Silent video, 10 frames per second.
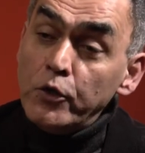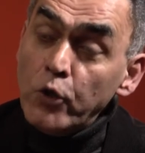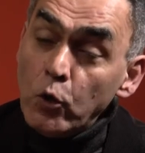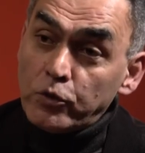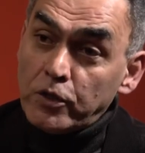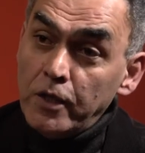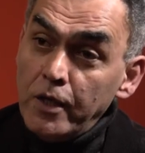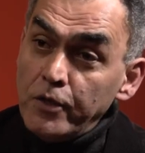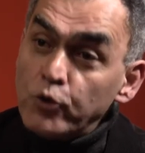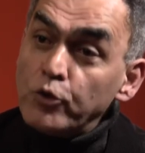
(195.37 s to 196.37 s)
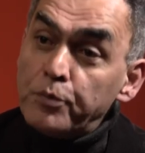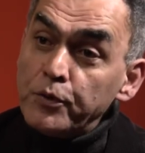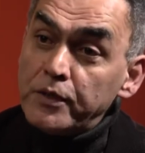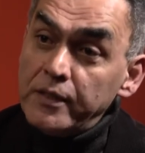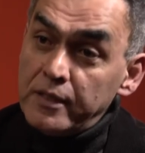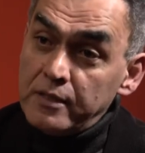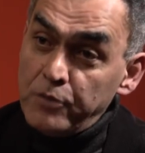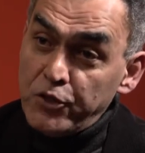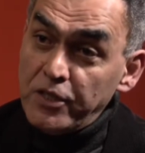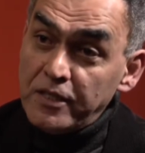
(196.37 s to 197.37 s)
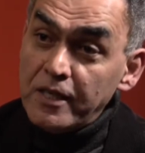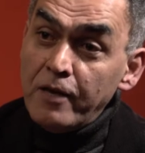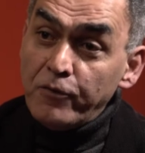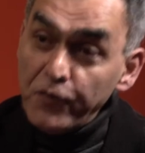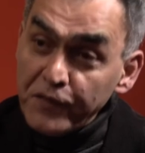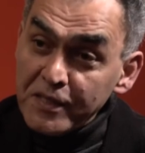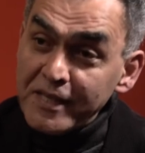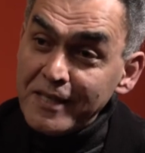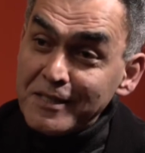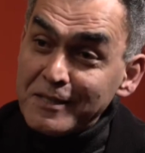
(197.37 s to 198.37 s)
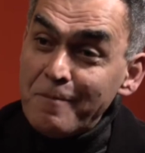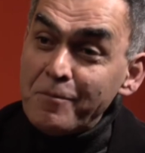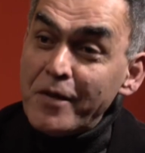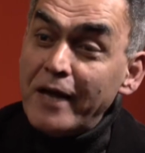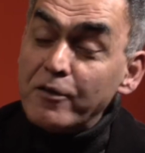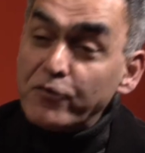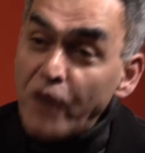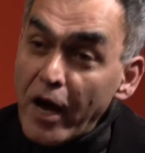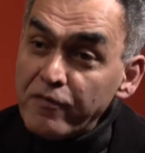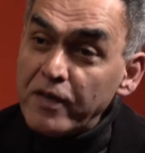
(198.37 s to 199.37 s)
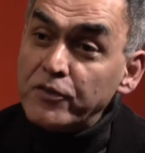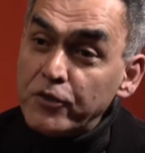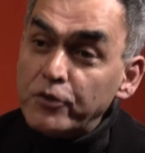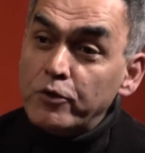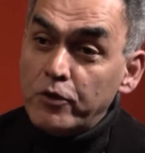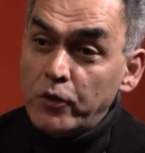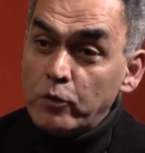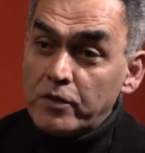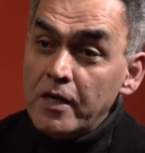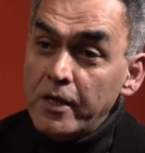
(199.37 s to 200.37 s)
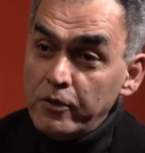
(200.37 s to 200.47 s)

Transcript: note you could put in these machines, 50 cents and 500 euro notes.